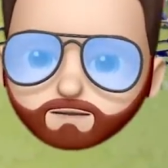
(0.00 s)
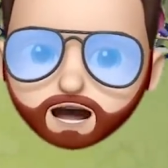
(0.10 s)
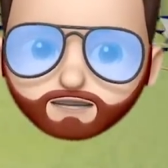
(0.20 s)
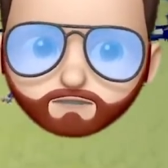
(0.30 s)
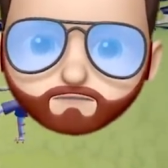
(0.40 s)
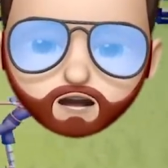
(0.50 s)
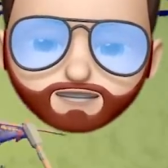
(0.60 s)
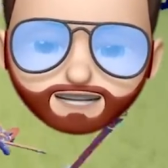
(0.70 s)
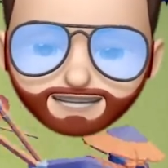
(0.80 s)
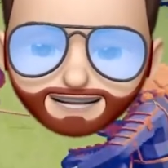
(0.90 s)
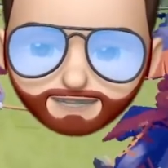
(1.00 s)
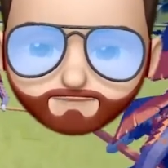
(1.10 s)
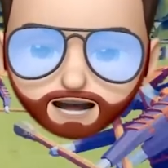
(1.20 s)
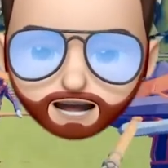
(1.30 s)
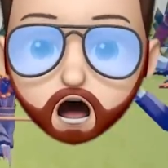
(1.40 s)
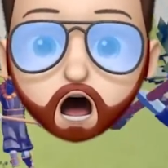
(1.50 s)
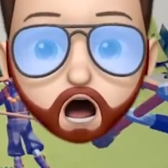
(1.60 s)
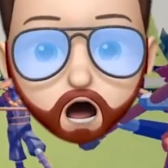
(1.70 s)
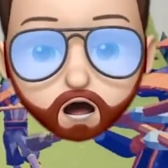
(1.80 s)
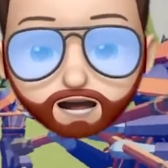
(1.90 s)
boxer punch, send things flying.
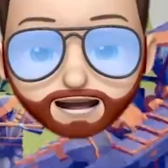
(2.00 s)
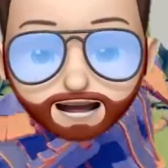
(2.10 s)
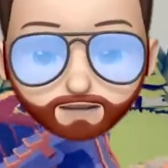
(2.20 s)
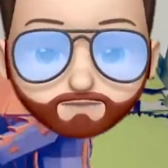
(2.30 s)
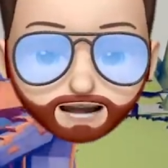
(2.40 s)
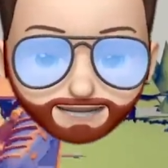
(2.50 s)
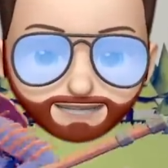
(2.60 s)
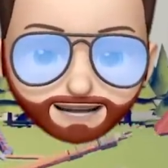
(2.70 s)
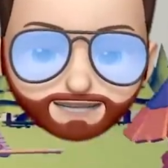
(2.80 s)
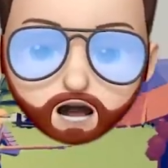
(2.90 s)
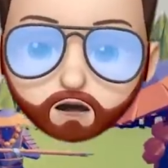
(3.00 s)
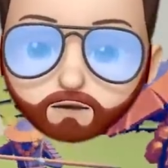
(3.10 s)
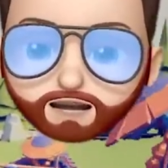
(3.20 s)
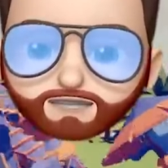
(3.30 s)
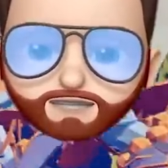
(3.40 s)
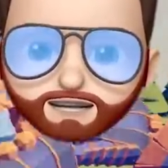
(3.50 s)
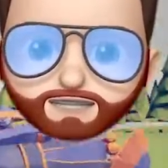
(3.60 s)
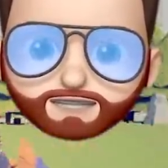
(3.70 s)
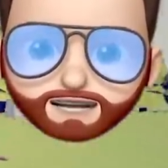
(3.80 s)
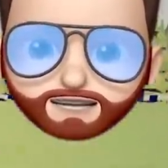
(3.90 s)
Hard to get in and fight things when his
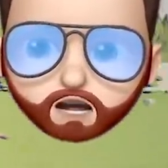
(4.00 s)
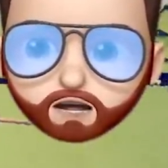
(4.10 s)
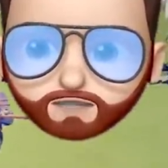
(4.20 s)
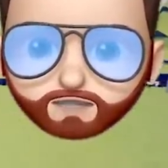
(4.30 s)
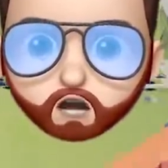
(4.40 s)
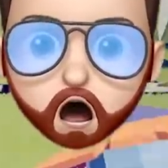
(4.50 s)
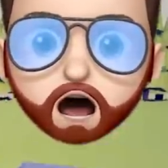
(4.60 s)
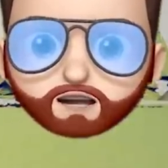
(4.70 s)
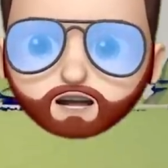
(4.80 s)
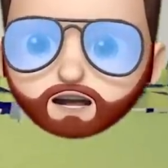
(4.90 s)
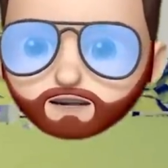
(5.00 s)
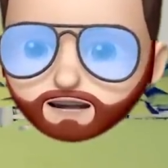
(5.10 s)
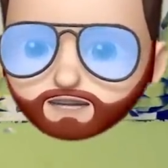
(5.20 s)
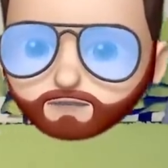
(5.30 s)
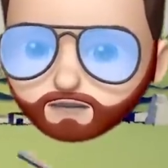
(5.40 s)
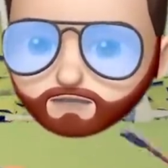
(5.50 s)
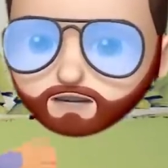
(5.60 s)
instincts are to dodge. Like he's using